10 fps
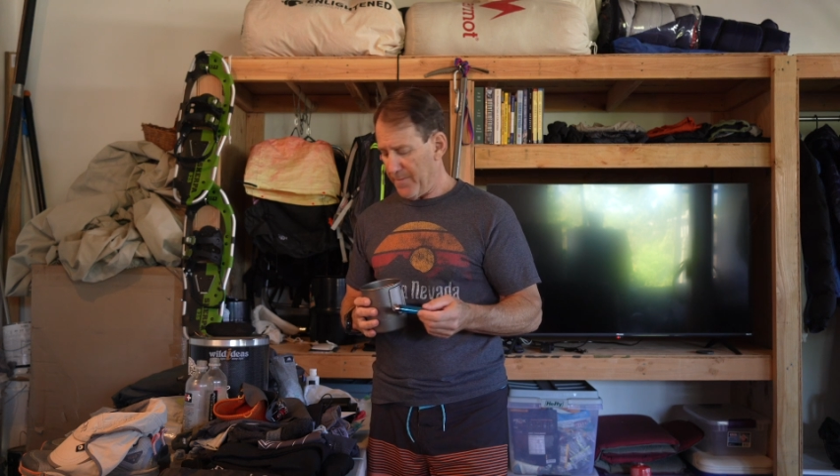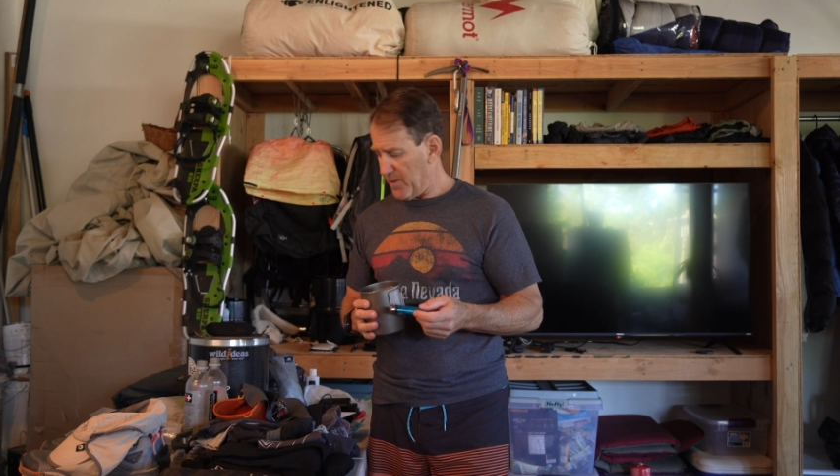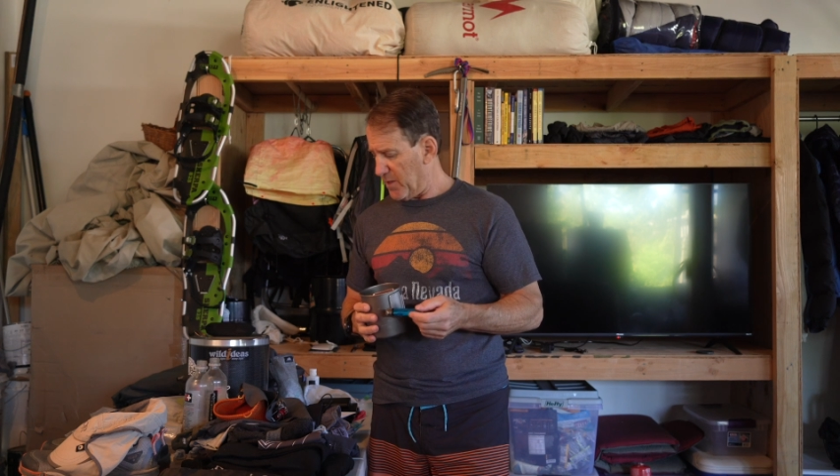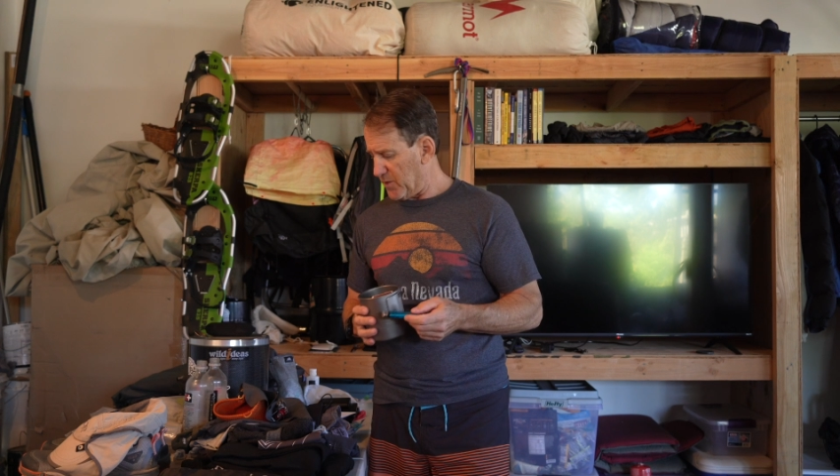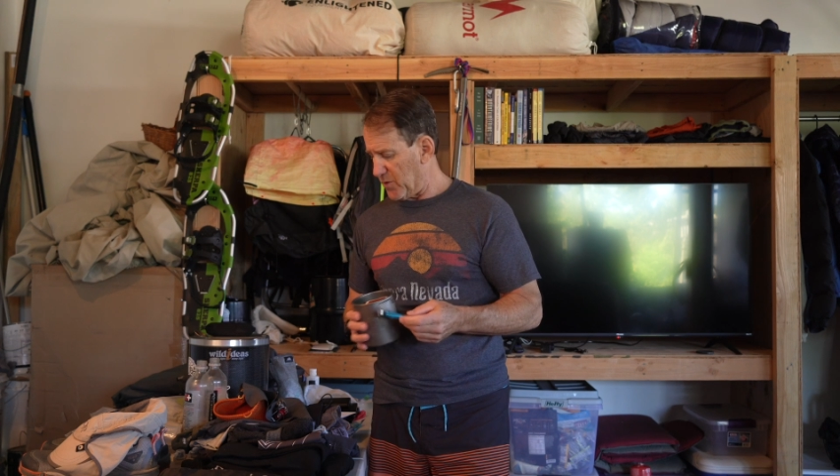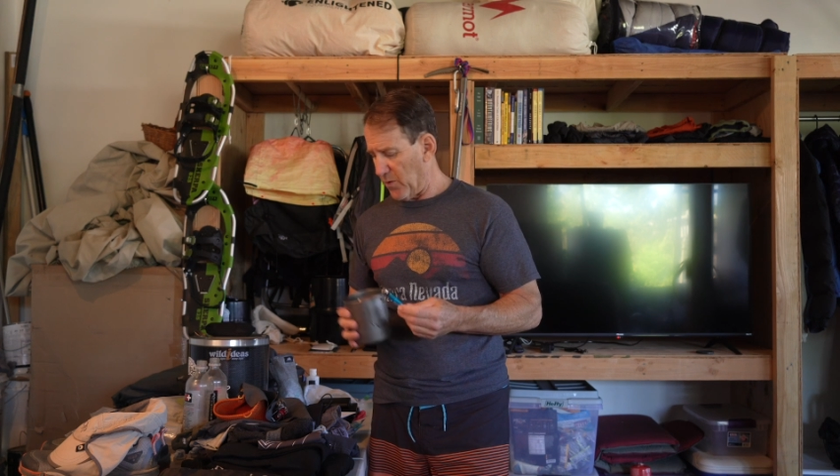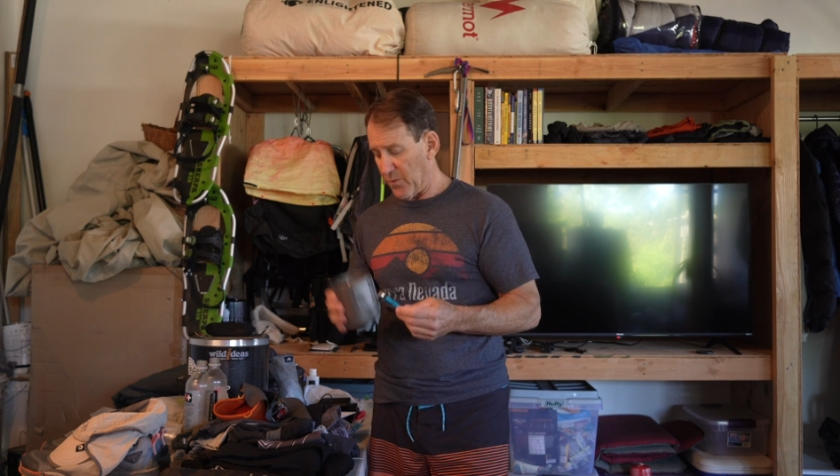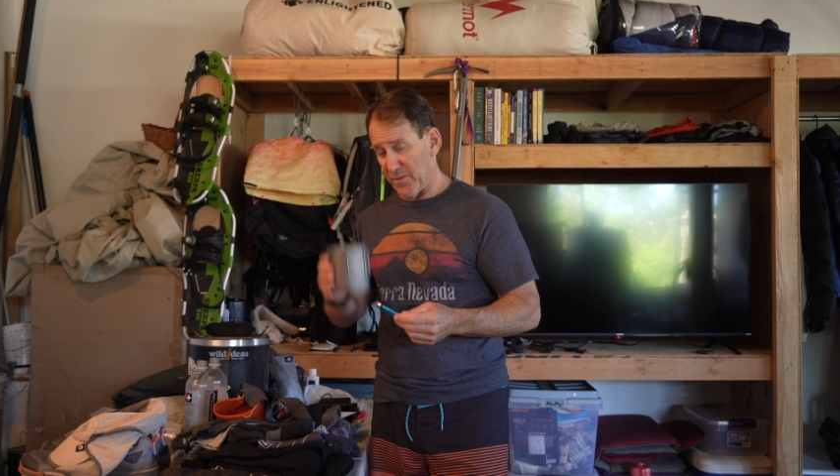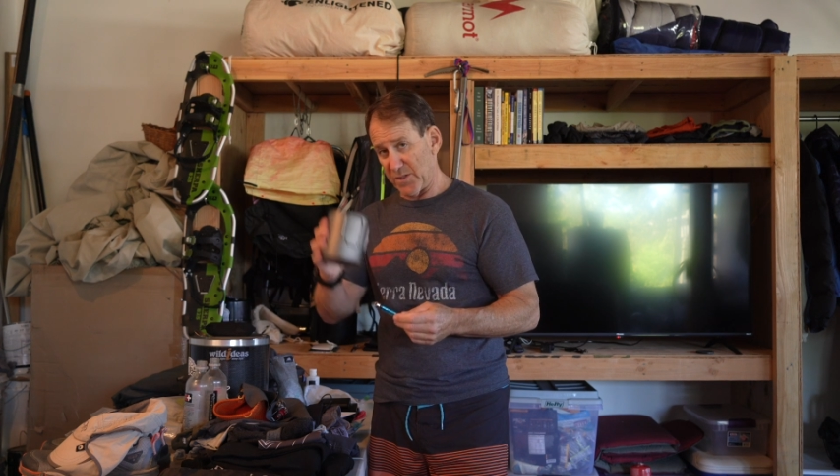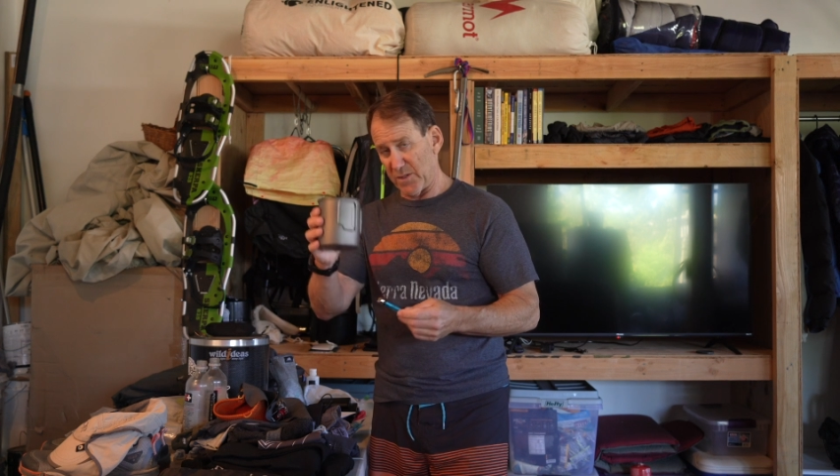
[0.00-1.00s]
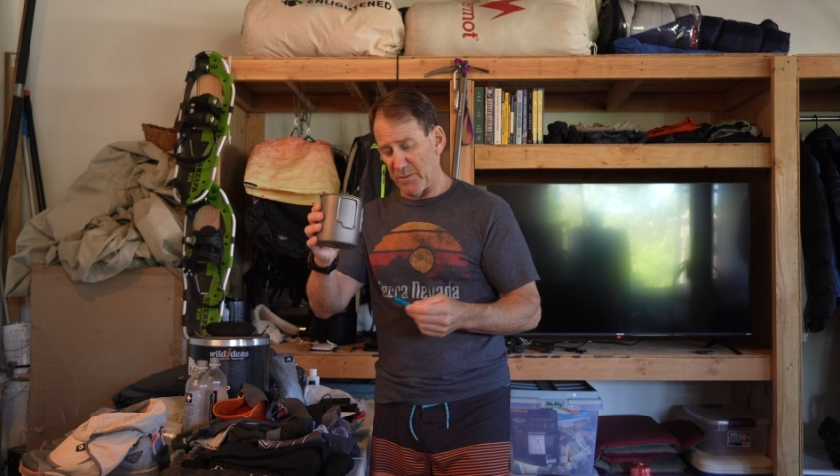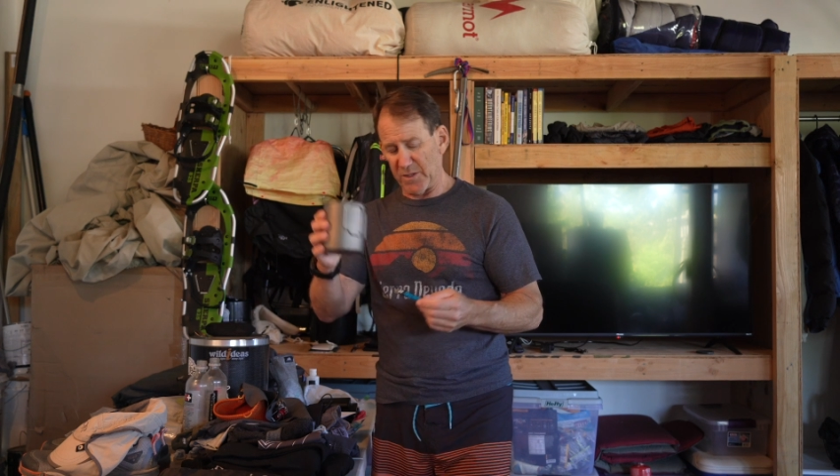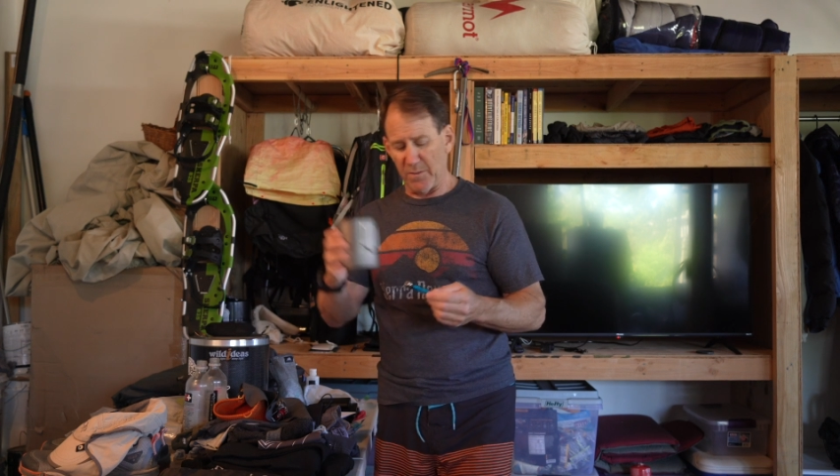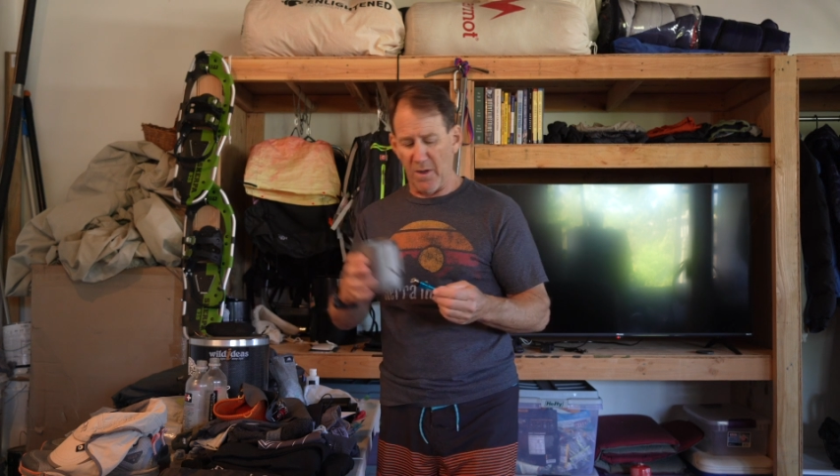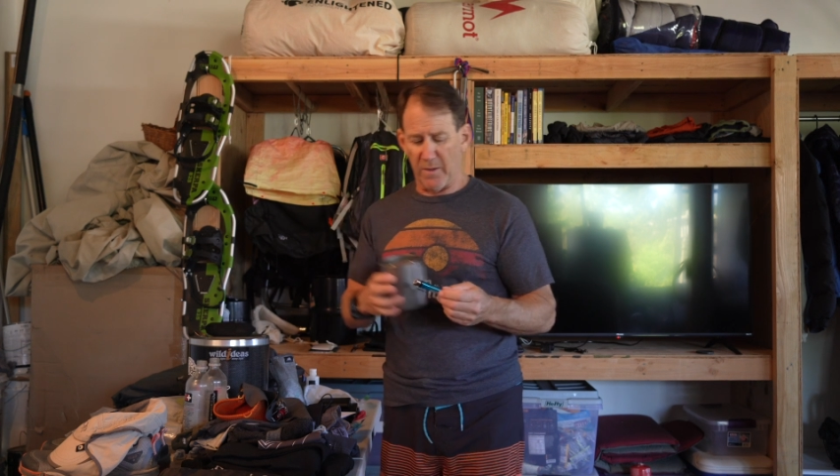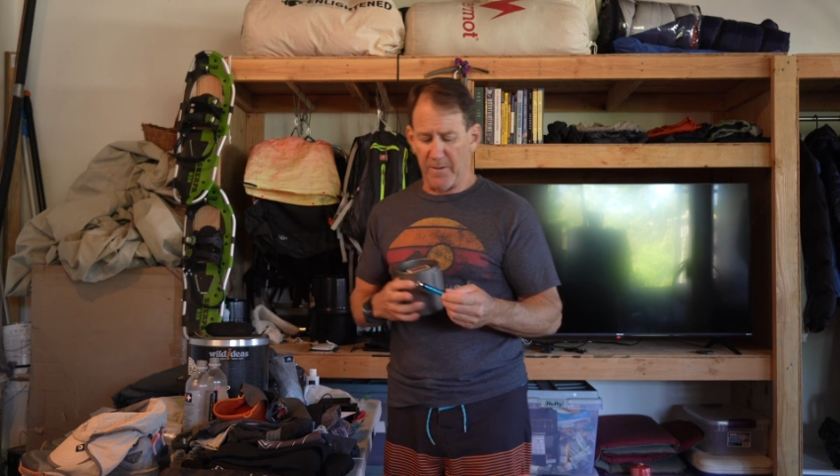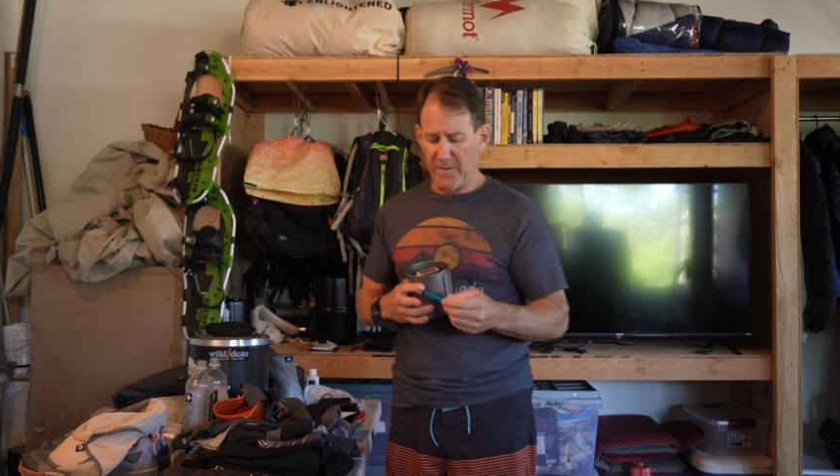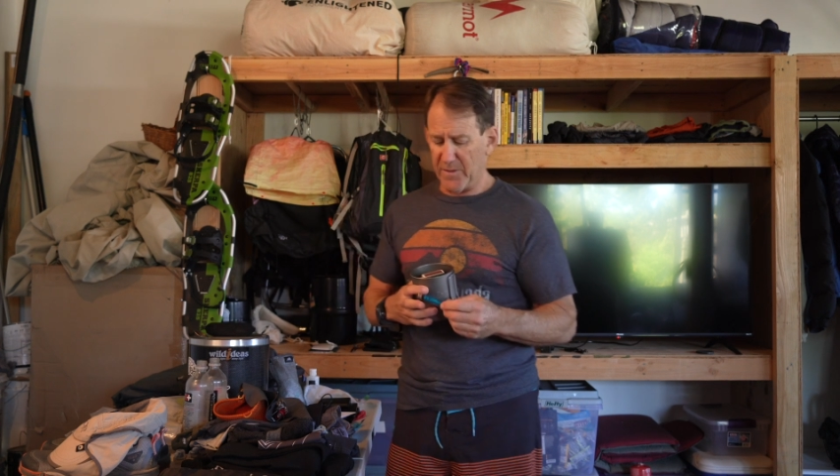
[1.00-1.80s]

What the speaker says: and so this is much smaller.